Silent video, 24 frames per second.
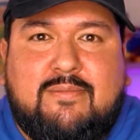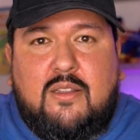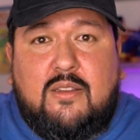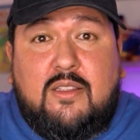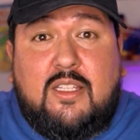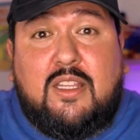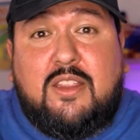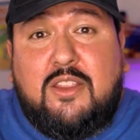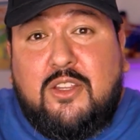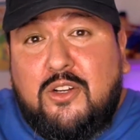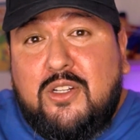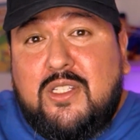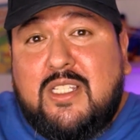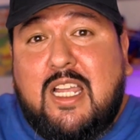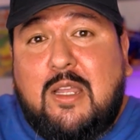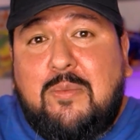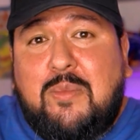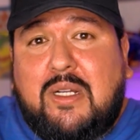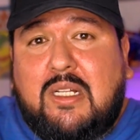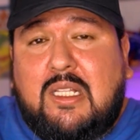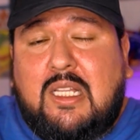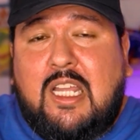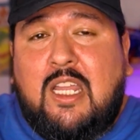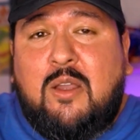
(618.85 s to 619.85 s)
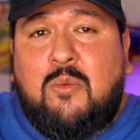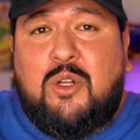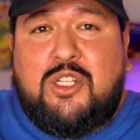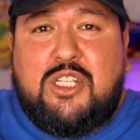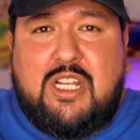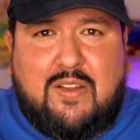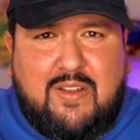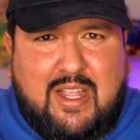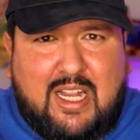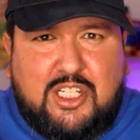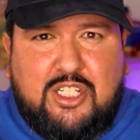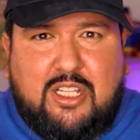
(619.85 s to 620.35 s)
The third type of claim, which
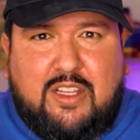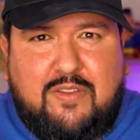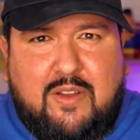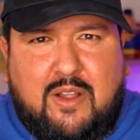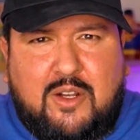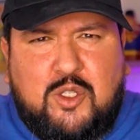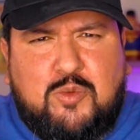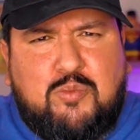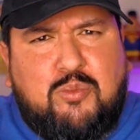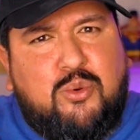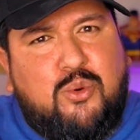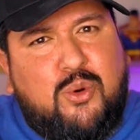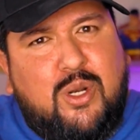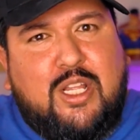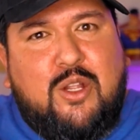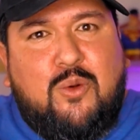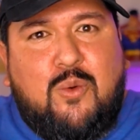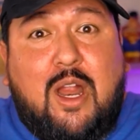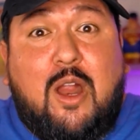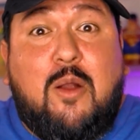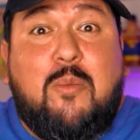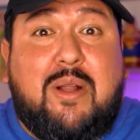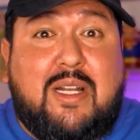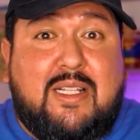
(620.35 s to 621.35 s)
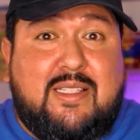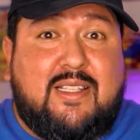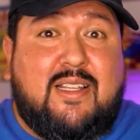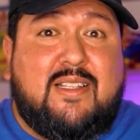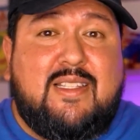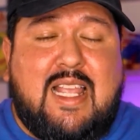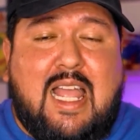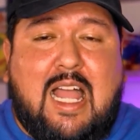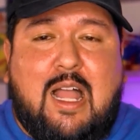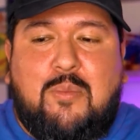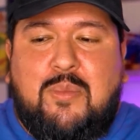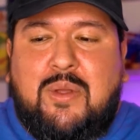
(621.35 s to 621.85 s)
I've actually found is pretty rare, but it
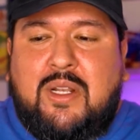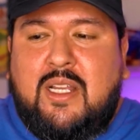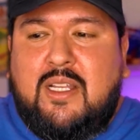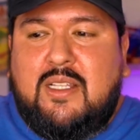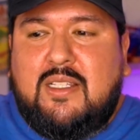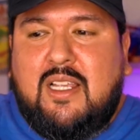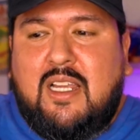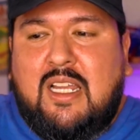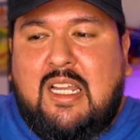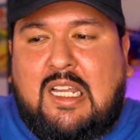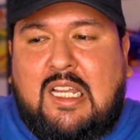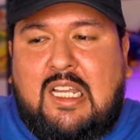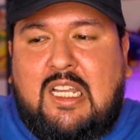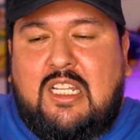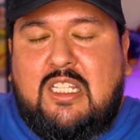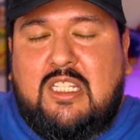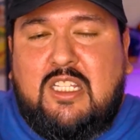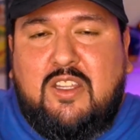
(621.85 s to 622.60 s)
does happen, is the